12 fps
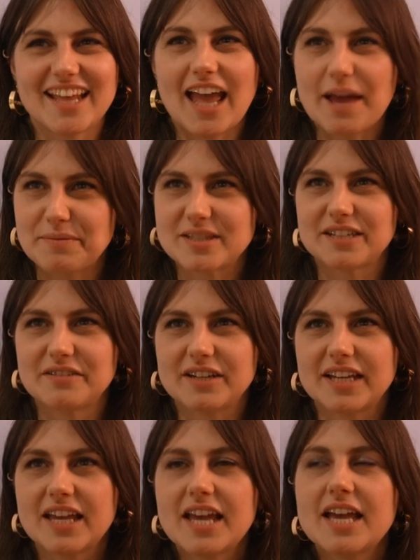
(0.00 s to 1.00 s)

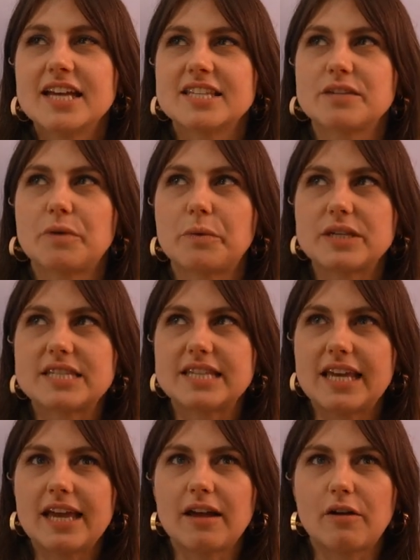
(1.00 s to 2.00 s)
Absolutely. So what we're
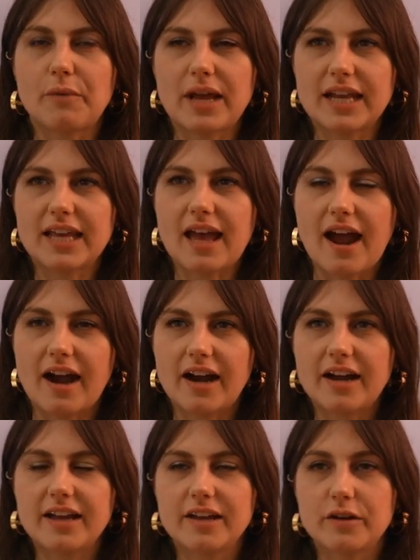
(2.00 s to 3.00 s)
seeing already
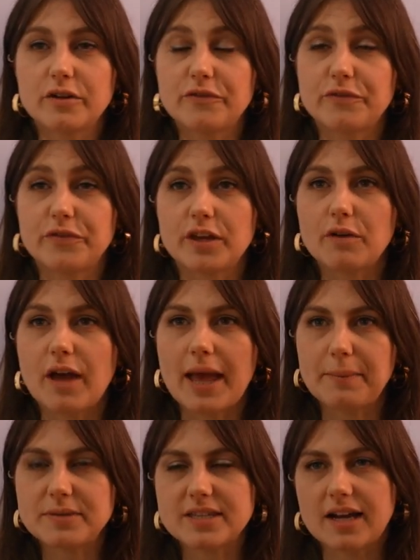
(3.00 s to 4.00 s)
are a good few
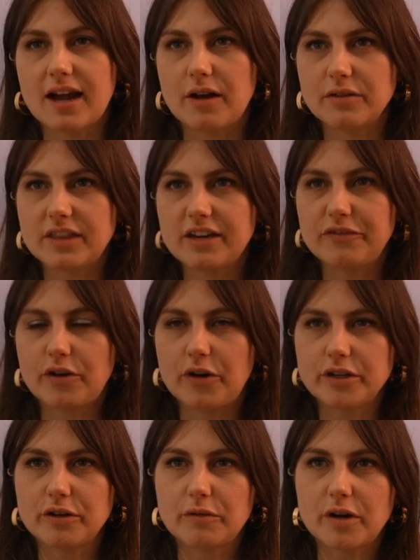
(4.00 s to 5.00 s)
apps that are out there for
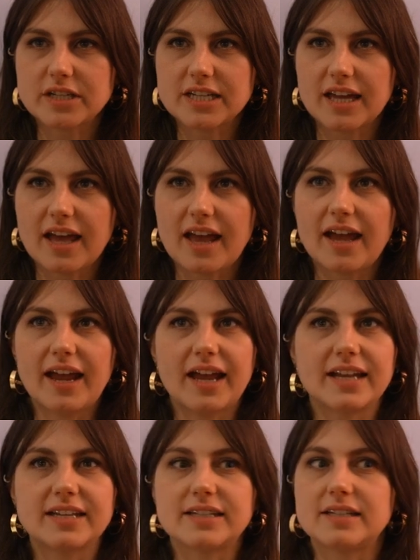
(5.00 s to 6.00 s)
audio erotica,
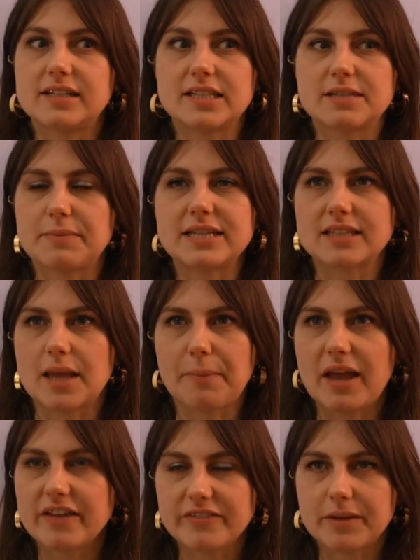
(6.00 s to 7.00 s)
and it's amazing. They're
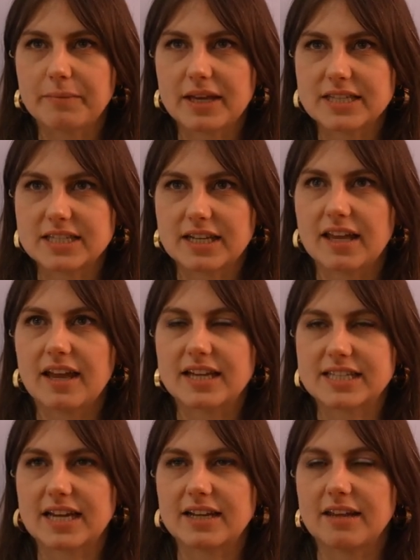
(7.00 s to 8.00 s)
paving basically
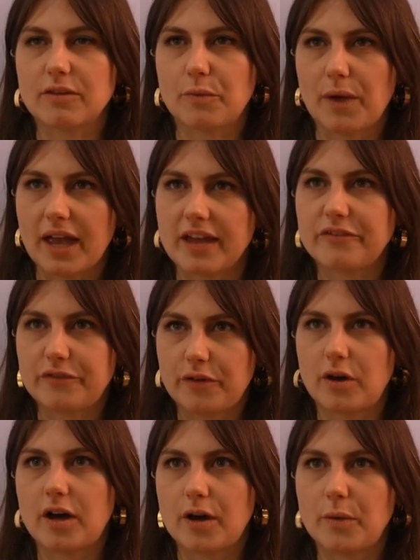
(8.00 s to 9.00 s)
exactly the way
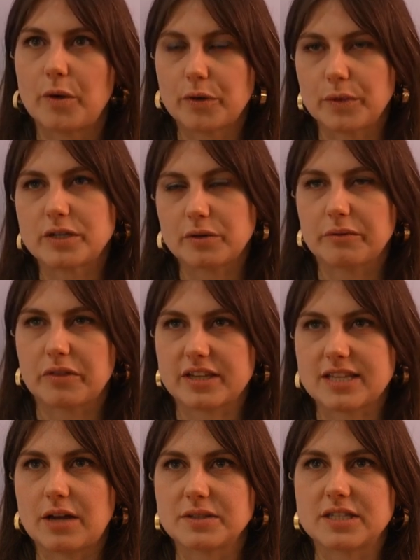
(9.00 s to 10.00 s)
for what we're doing with
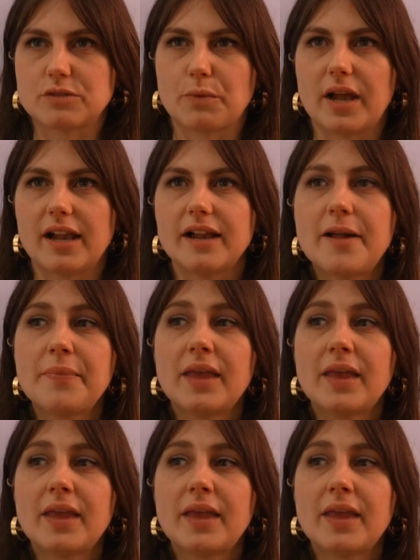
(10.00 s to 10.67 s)
xounds as well.